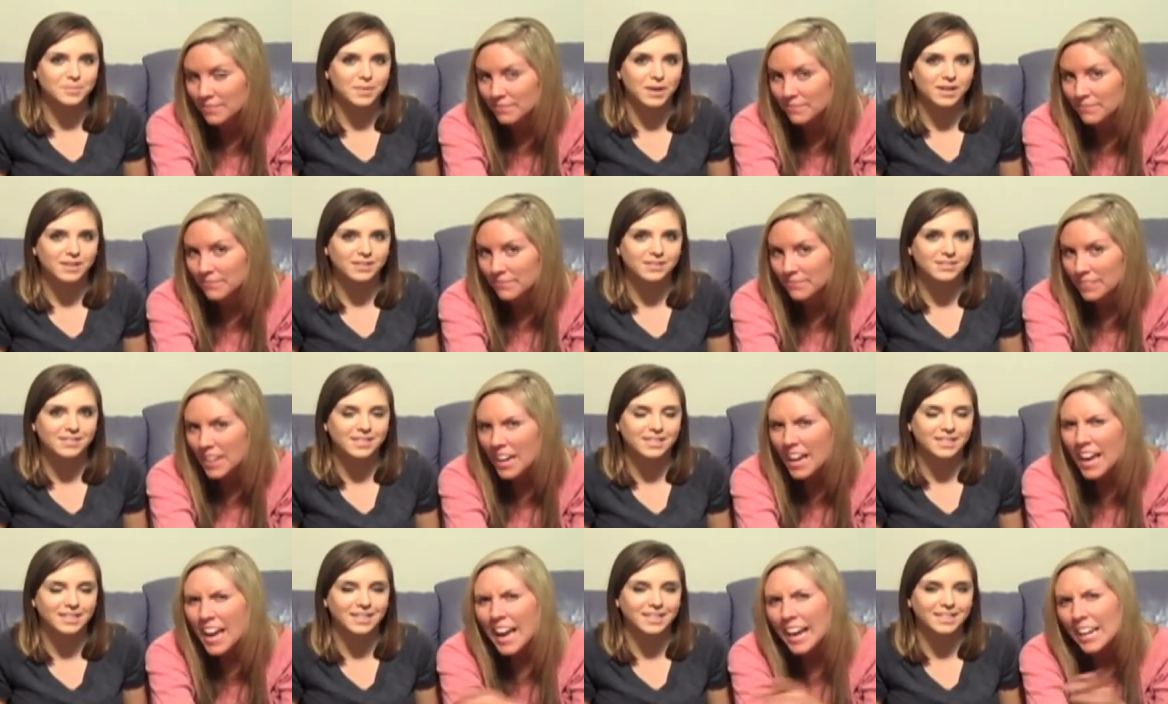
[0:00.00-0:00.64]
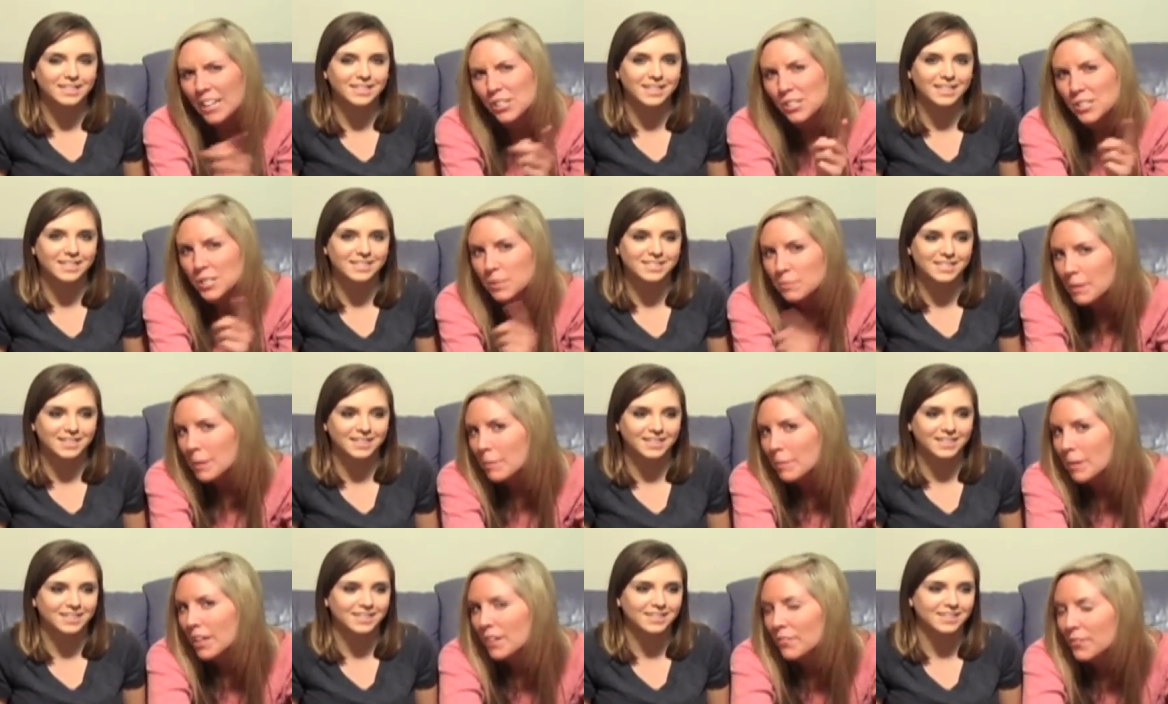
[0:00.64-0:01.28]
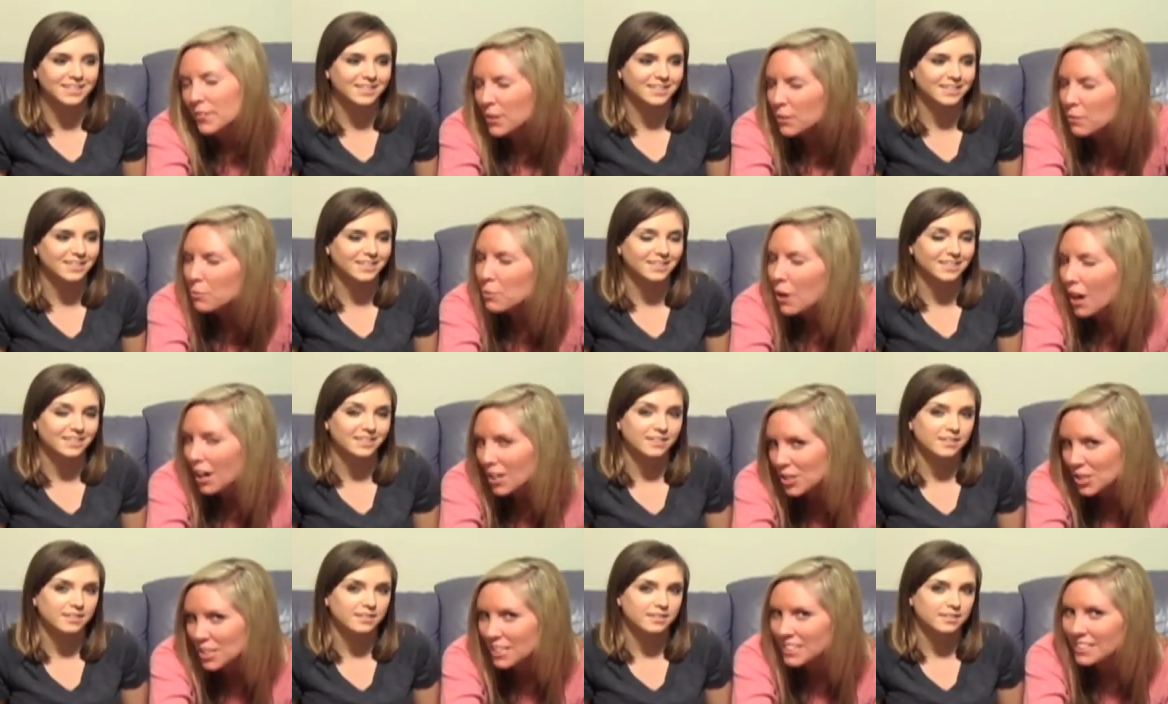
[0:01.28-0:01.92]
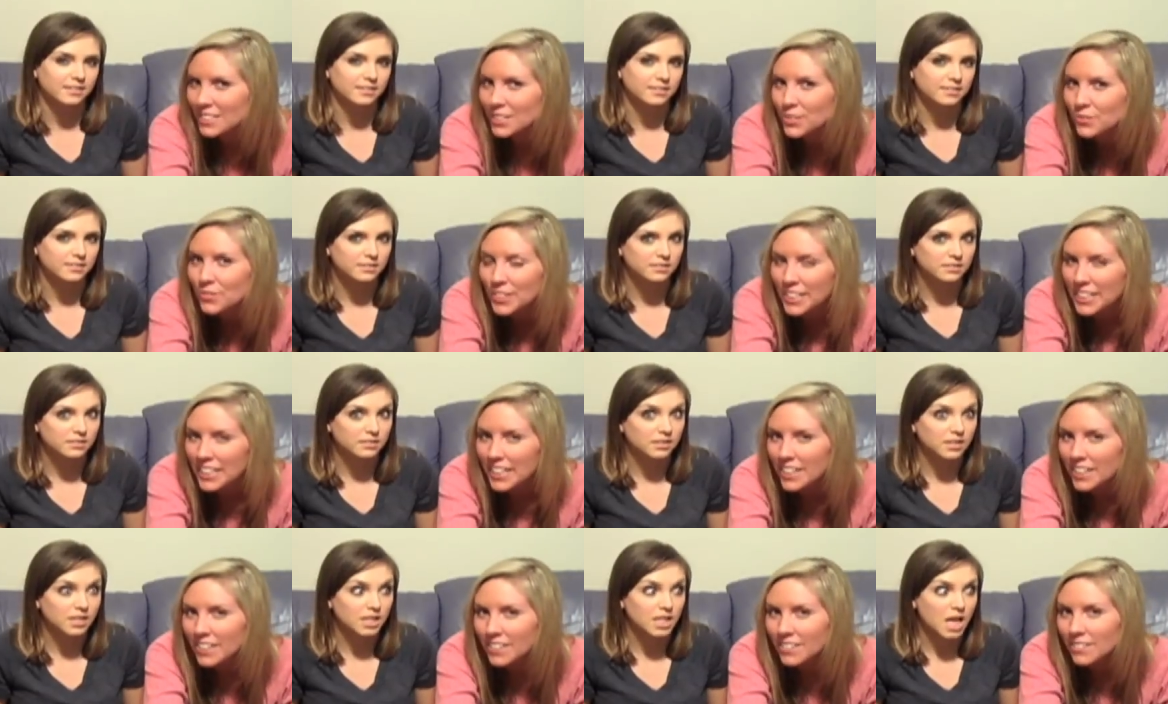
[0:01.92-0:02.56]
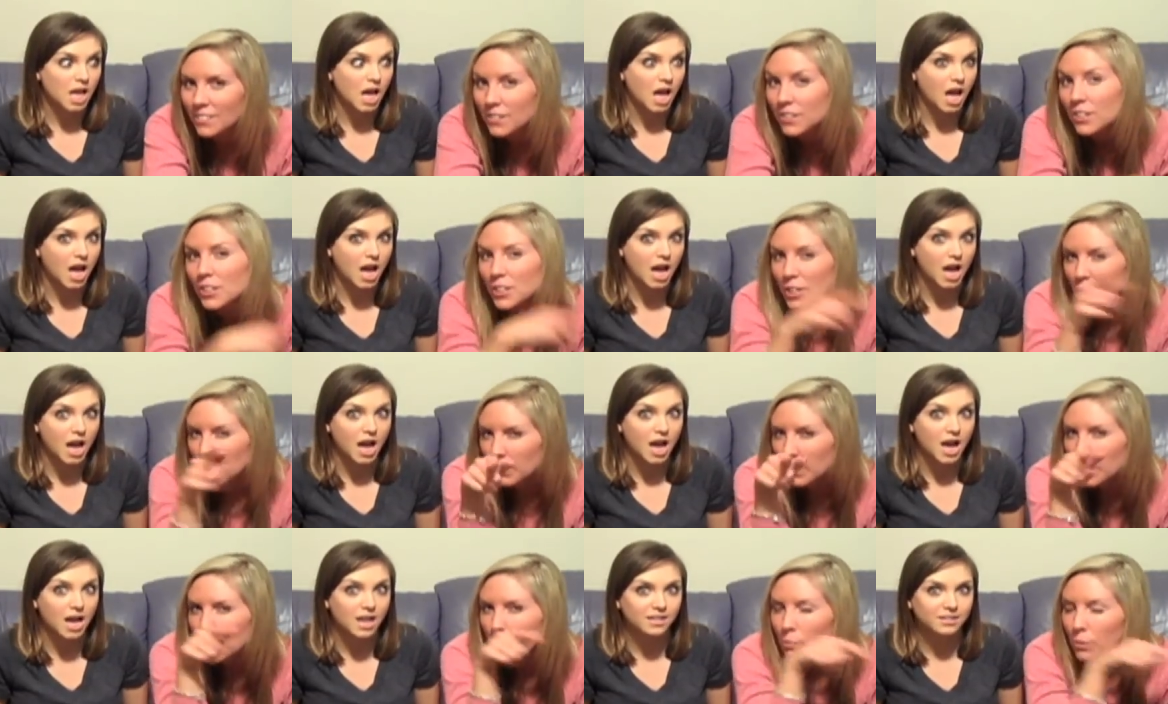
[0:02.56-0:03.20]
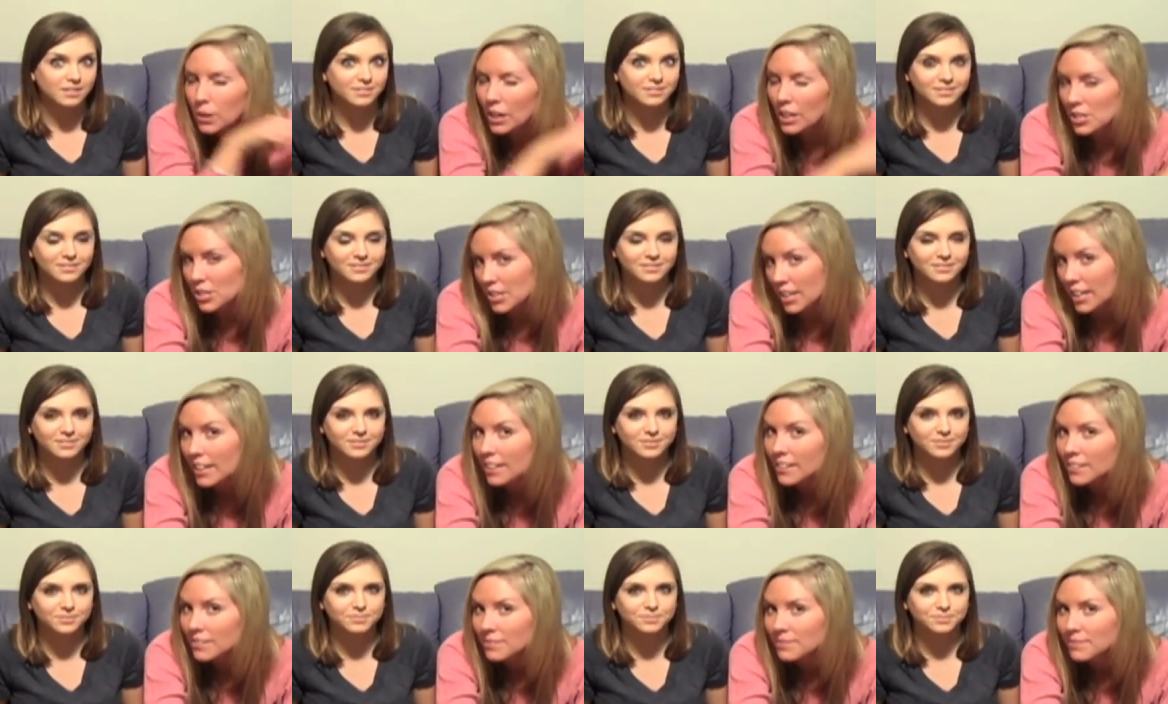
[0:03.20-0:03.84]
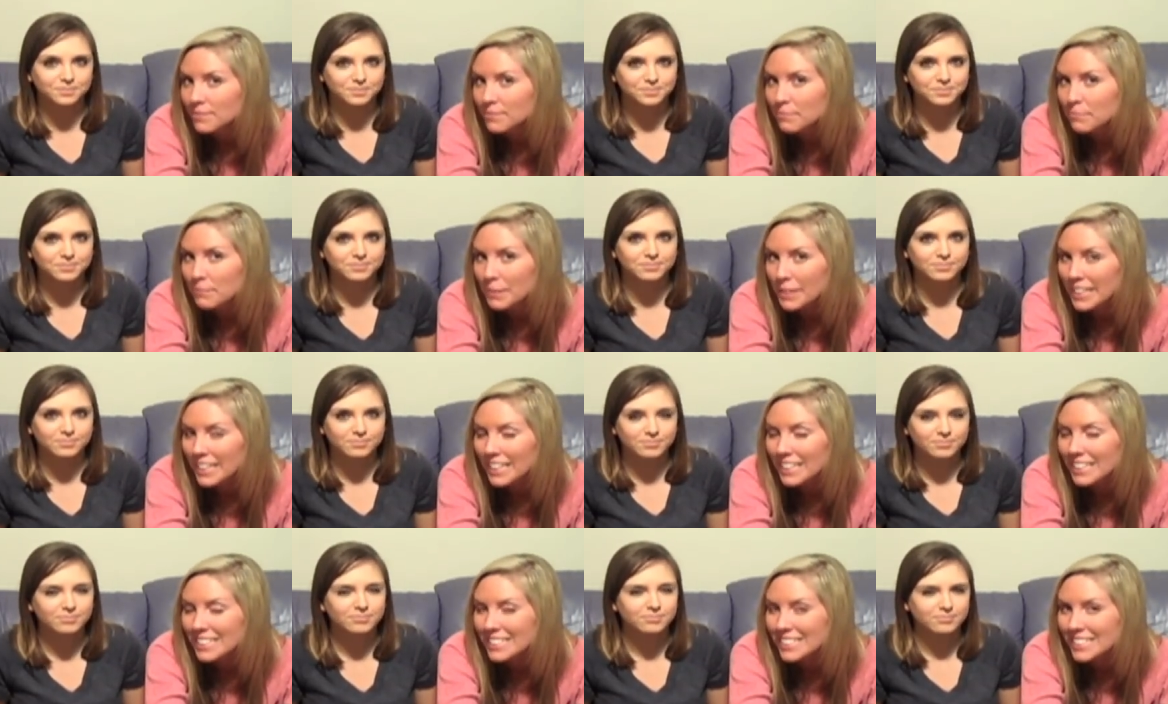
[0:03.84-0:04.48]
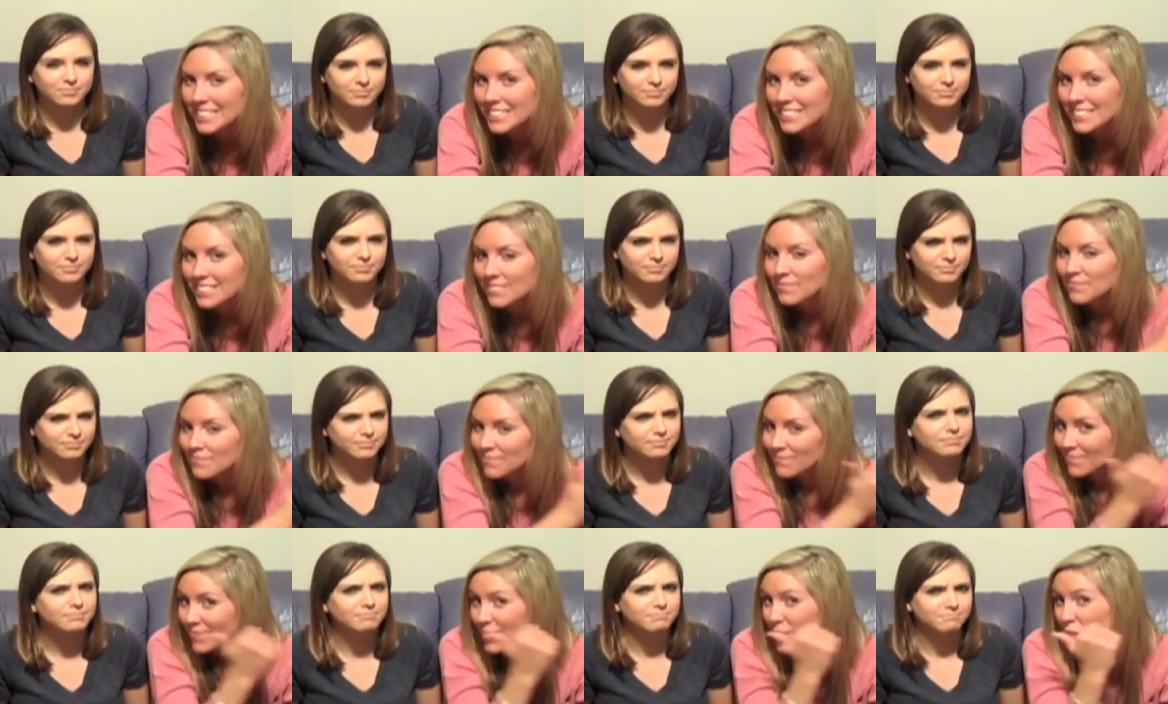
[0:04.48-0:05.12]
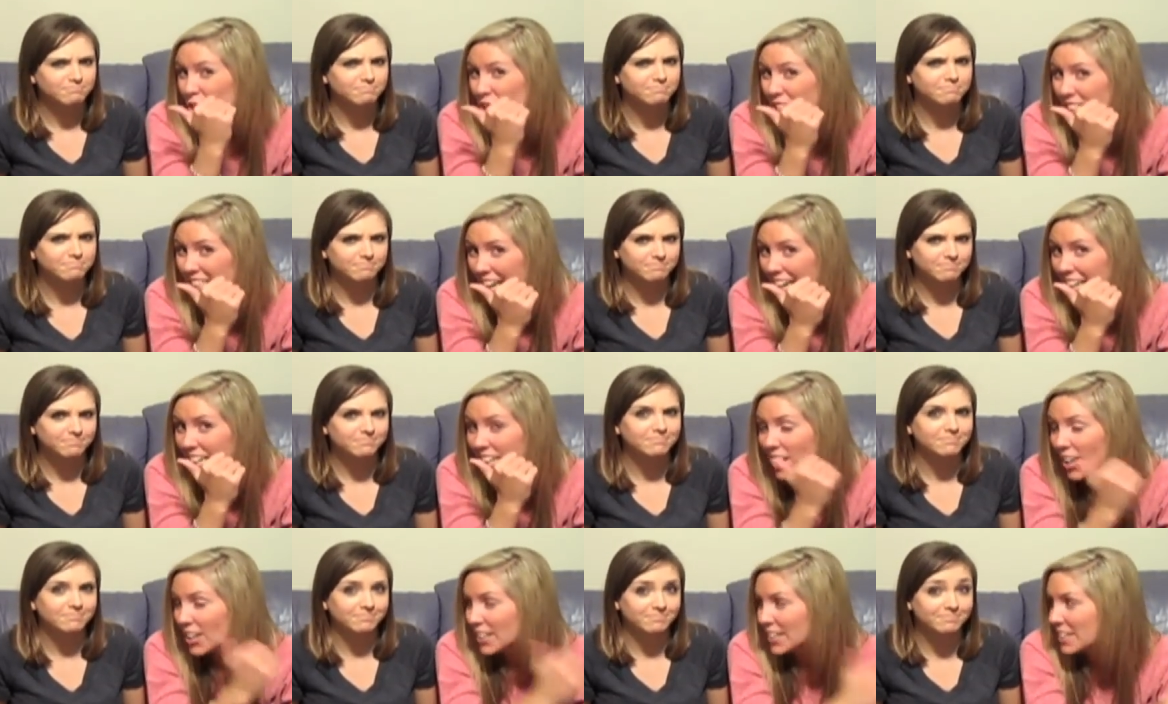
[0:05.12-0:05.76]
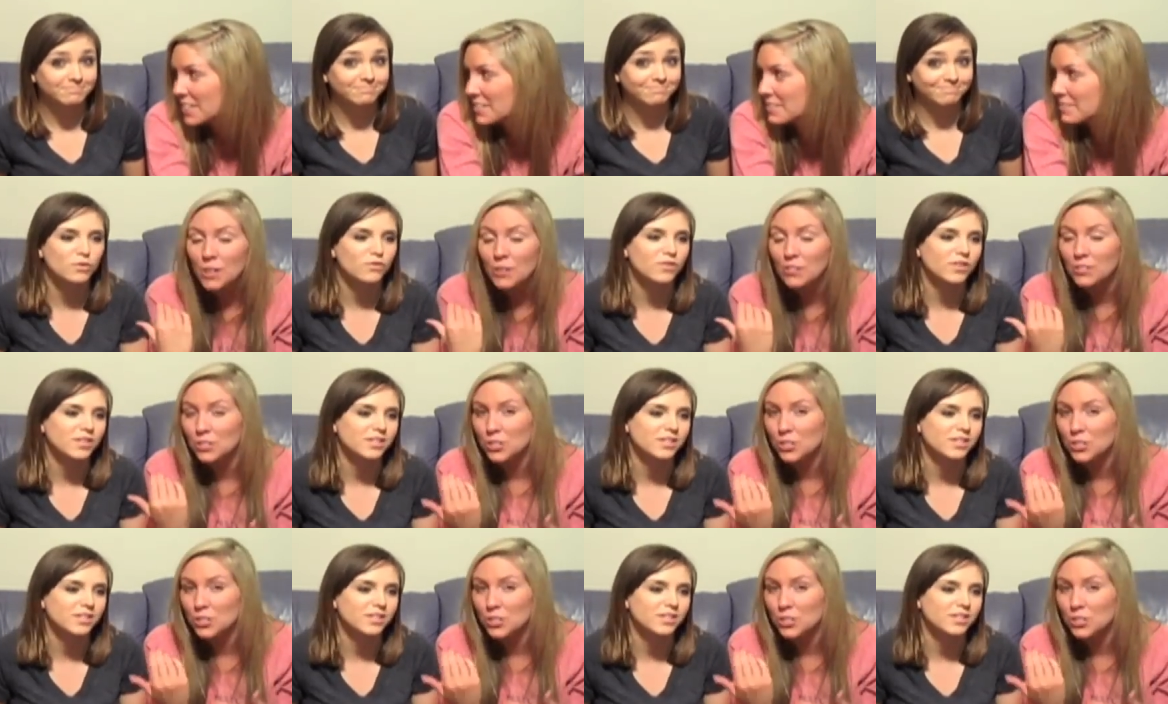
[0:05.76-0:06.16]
Speaker 1: my same. Hey, Justin Bieber, if you're watching this video, you better watch out because She's gaining on you.